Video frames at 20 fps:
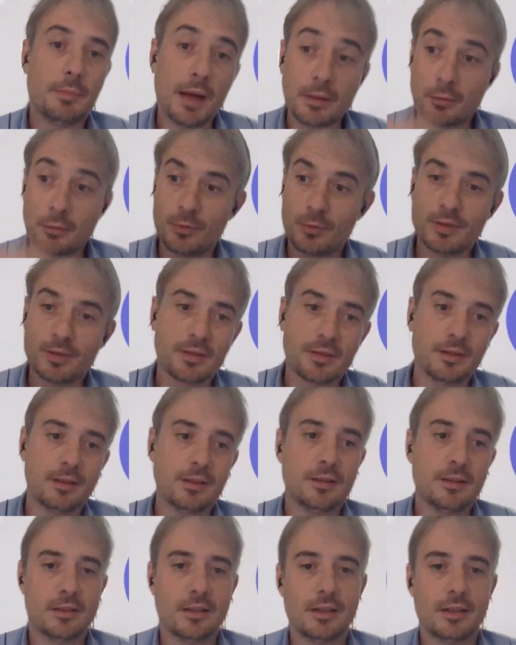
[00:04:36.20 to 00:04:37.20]
pathways and the
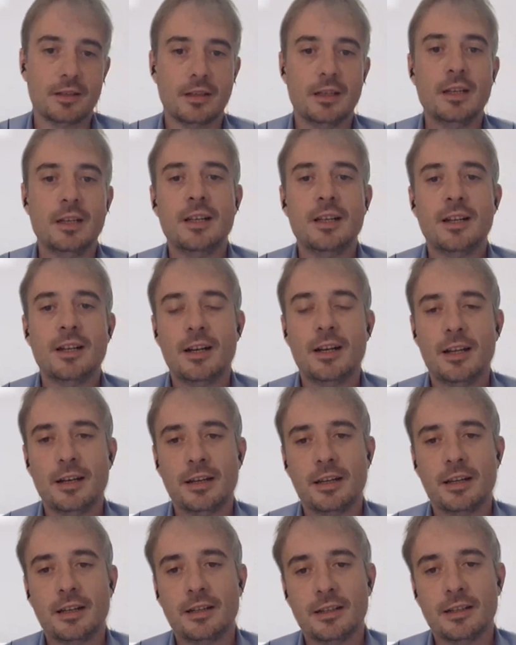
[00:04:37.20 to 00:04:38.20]
digital
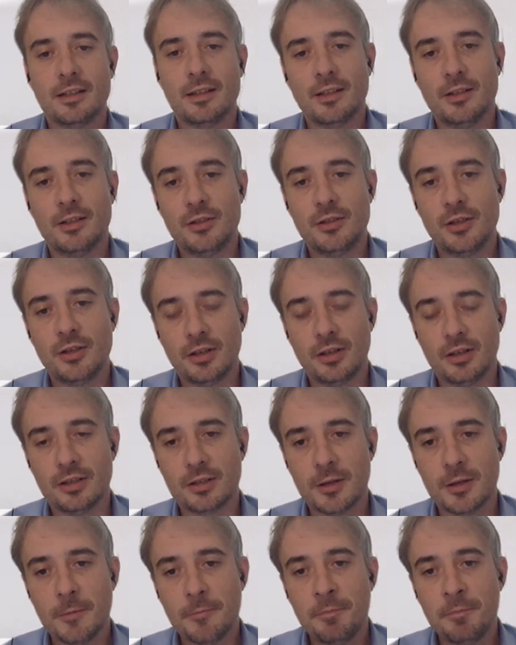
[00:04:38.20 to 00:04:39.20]
learning
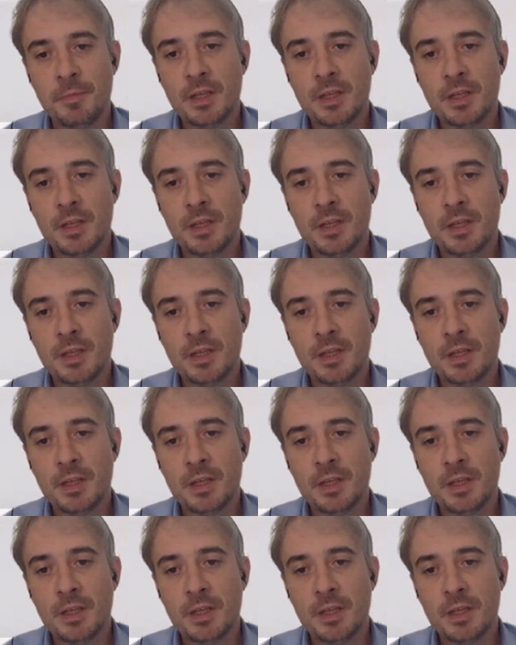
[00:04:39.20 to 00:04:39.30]
journeys.